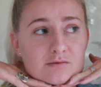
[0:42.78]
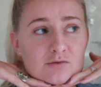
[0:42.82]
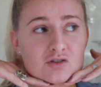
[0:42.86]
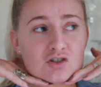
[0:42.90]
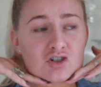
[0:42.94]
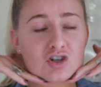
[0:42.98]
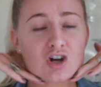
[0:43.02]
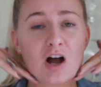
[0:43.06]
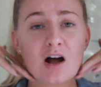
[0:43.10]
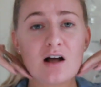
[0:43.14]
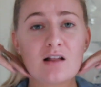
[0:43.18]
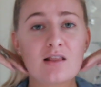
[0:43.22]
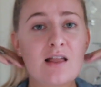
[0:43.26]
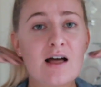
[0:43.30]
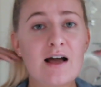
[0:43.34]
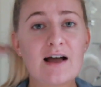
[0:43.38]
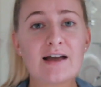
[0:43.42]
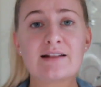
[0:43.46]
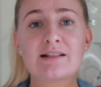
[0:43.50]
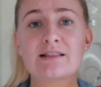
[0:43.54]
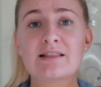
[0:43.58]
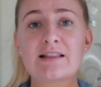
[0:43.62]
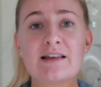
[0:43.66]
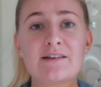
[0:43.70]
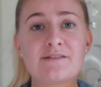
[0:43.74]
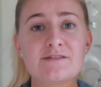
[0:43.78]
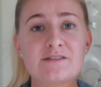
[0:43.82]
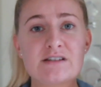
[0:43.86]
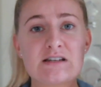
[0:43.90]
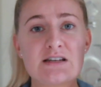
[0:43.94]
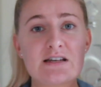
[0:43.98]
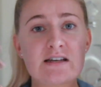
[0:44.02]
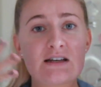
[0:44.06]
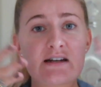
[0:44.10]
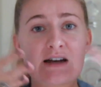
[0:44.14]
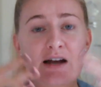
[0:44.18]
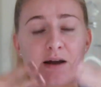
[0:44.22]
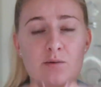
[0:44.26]
jawline
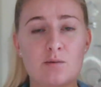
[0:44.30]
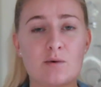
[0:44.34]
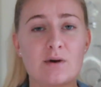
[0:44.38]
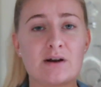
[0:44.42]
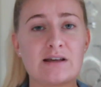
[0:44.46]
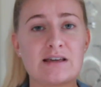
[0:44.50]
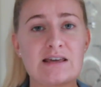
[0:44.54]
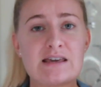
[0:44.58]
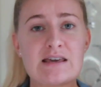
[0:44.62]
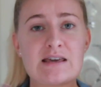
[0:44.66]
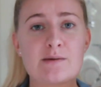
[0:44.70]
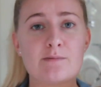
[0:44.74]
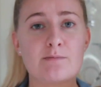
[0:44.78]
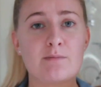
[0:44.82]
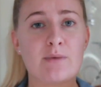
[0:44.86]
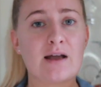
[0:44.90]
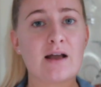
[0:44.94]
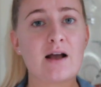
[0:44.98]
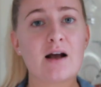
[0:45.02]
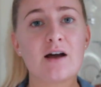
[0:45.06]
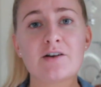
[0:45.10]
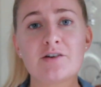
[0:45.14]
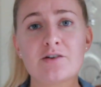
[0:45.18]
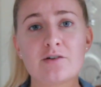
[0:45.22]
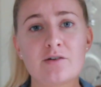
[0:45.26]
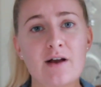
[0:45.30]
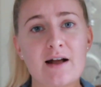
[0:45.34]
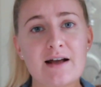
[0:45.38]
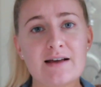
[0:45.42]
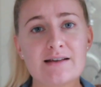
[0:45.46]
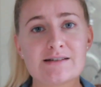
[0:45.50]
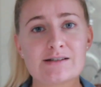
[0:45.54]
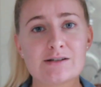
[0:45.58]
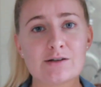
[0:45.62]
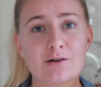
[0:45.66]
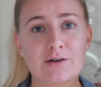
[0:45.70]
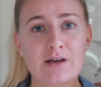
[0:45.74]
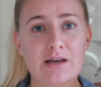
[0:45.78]
lifted, I want to keep my under
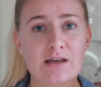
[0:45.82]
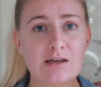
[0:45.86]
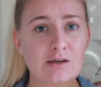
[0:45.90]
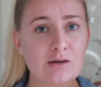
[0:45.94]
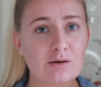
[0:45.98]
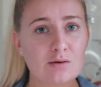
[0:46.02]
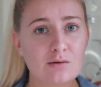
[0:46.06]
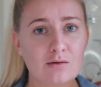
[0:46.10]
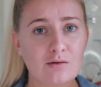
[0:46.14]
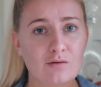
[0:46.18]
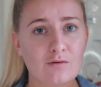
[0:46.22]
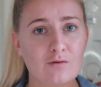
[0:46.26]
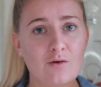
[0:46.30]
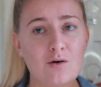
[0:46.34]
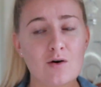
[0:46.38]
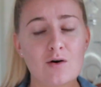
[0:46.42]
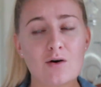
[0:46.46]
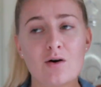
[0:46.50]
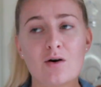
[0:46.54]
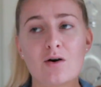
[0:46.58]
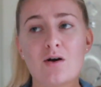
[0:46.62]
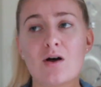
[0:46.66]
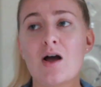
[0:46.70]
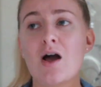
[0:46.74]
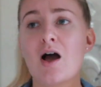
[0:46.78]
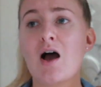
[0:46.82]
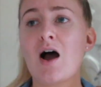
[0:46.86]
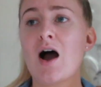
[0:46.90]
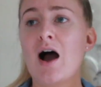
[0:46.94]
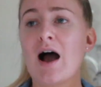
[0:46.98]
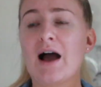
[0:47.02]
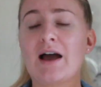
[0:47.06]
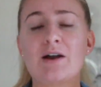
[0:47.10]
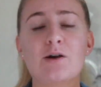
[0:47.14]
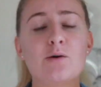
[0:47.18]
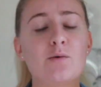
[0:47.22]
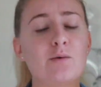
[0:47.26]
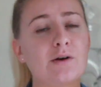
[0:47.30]
eyes looking youthful,
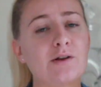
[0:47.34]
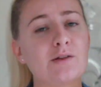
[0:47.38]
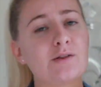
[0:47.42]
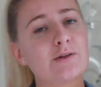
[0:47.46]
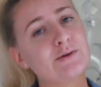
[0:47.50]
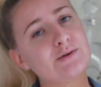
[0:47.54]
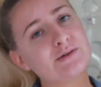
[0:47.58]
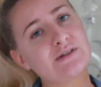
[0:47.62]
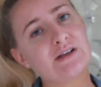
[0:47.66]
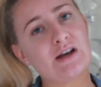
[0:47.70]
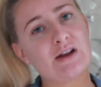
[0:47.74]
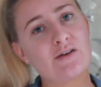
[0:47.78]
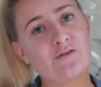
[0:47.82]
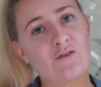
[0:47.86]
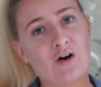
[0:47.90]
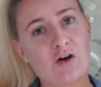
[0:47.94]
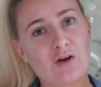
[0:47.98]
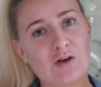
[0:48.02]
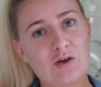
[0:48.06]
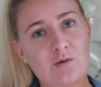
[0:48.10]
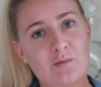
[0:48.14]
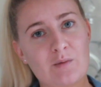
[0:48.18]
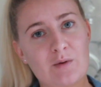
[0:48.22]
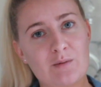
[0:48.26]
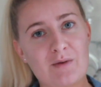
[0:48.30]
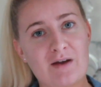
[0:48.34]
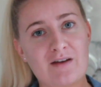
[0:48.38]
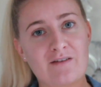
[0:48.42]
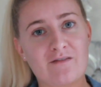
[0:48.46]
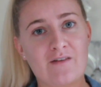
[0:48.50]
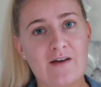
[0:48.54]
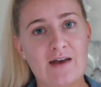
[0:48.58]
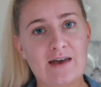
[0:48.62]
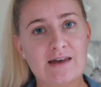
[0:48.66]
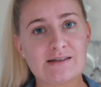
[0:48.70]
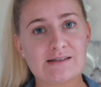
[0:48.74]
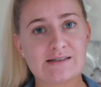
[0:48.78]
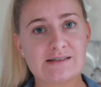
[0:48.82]
I don't want to lose any volume in my
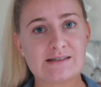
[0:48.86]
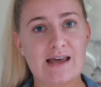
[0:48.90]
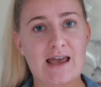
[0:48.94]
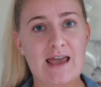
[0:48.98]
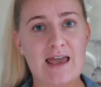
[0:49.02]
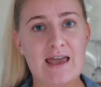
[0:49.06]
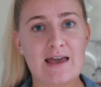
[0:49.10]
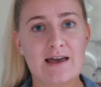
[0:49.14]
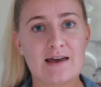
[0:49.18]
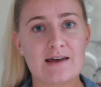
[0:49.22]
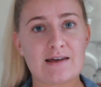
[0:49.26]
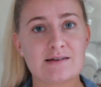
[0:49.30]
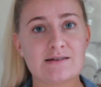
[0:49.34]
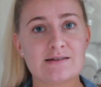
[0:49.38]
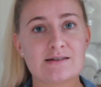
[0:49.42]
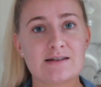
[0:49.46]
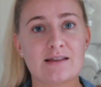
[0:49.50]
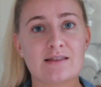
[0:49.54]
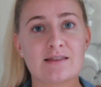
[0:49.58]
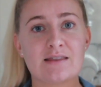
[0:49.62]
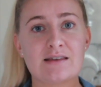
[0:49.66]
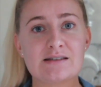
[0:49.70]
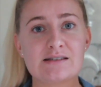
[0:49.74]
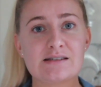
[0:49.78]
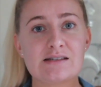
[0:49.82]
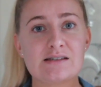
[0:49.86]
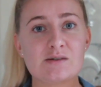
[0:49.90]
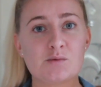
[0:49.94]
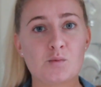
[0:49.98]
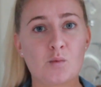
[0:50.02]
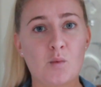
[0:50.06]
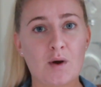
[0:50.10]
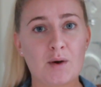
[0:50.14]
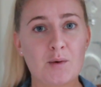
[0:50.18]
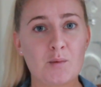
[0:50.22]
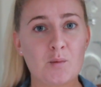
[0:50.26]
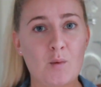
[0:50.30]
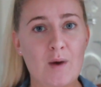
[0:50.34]
face, and this is
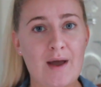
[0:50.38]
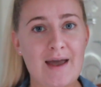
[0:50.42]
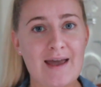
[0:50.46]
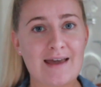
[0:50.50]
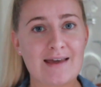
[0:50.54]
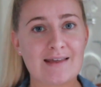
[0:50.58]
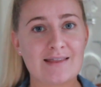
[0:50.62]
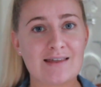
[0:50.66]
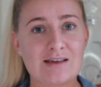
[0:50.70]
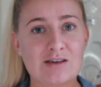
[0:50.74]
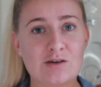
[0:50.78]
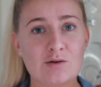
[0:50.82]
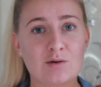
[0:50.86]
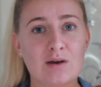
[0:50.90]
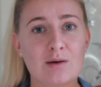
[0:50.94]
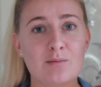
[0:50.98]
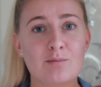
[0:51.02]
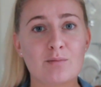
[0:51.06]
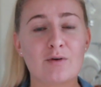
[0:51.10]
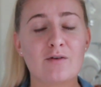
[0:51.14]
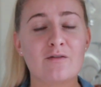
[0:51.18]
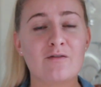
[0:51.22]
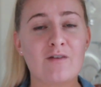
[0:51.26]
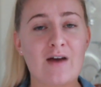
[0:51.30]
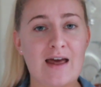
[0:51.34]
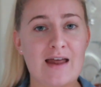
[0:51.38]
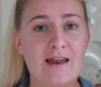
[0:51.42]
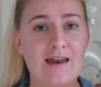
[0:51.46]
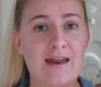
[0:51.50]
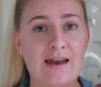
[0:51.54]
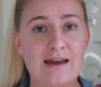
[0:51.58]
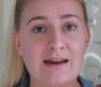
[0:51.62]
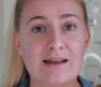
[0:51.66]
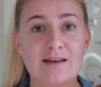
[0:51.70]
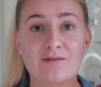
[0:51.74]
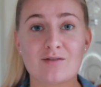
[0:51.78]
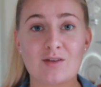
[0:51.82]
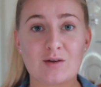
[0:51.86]
one way that you can prevent
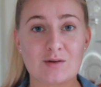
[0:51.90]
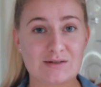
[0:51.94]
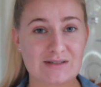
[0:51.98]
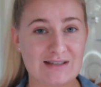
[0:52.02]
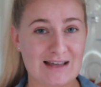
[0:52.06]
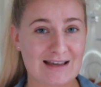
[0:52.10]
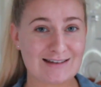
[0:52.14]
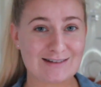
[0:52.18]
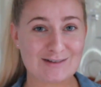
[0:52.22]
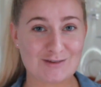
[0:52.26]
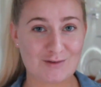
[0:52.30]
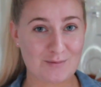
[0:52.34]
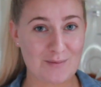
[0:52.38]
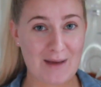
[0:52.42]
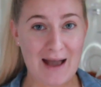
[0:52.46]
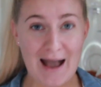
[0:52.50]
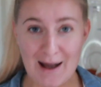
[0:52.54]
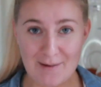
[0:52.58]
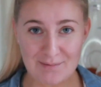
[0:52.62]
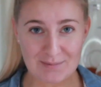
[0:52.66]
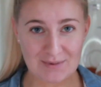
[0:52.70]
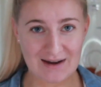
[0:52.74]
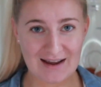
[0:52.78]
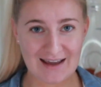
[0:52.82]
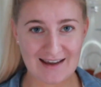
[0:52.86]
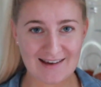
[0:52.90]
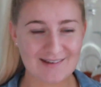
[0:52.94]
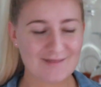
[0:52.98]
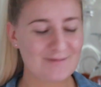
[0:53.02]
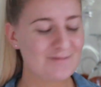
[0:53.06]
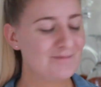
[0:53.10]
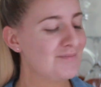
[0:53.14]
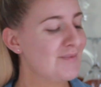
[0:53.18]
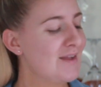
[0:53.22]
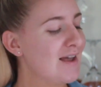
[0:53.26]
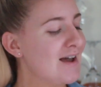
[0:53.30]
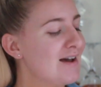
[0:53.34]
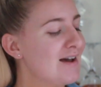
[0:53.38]
any of those things from happening.